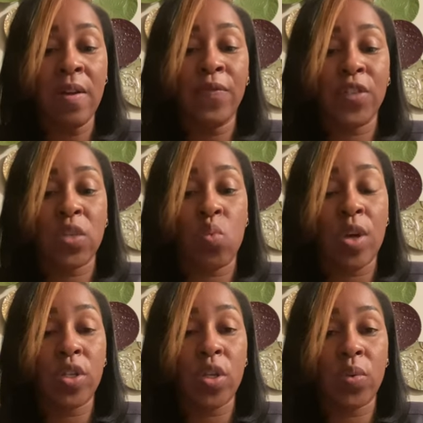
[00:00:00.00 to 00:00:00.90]
Just
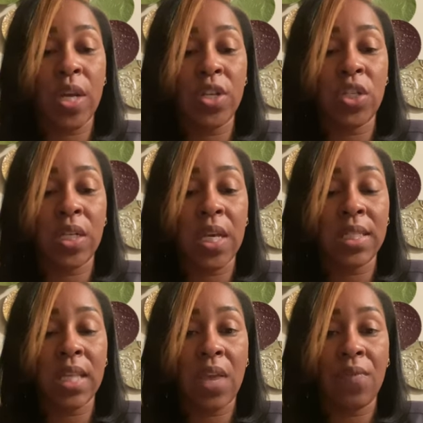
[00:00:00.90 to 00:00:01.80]
one donation can
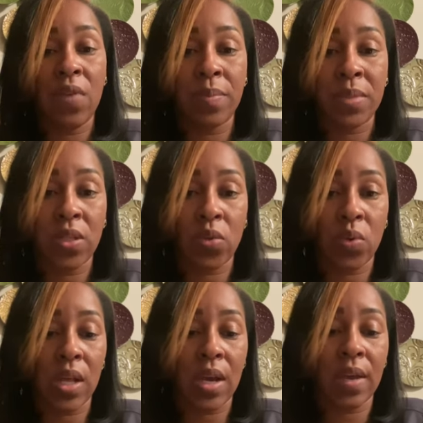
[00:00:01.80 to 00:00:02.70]
save up to three
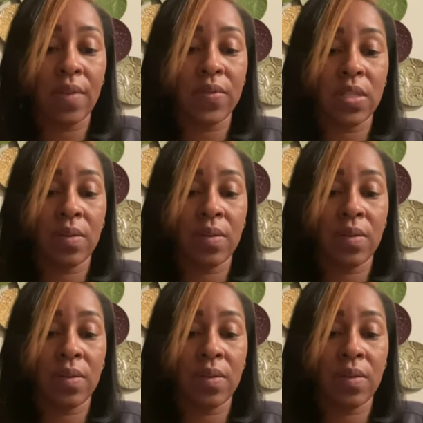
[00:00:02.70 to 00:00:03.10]
lives.